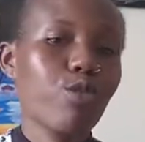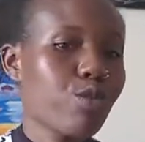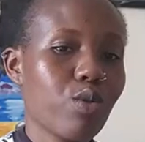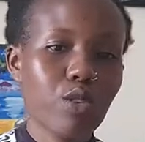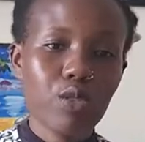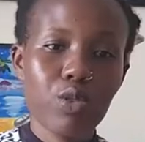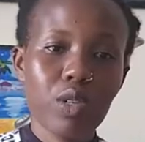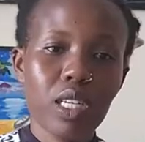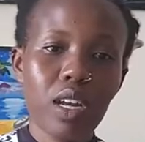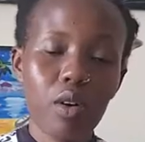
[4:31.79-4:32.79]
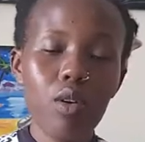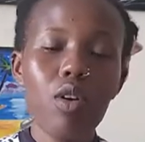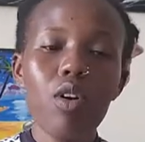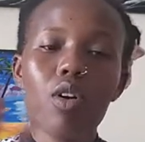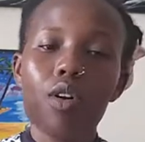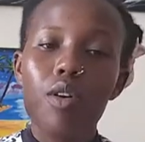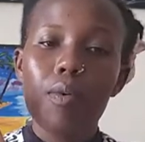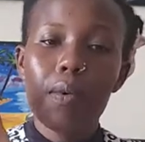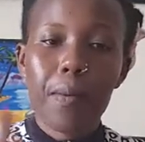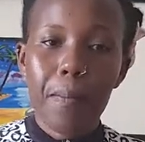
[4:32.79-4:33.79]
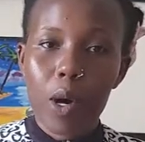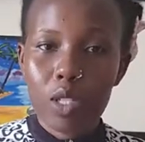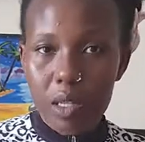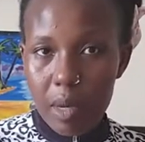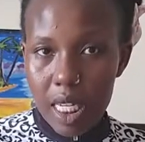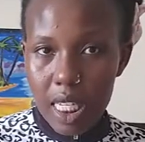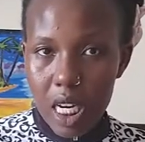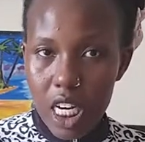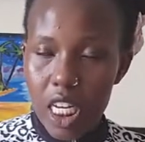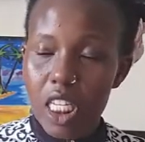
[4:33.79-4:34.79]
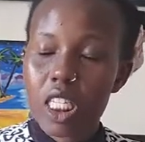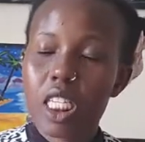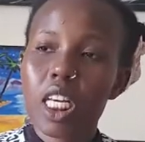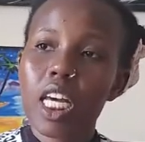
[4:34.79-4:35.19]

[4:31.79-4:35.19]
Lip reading: you want to do it now, mountain bikes are it.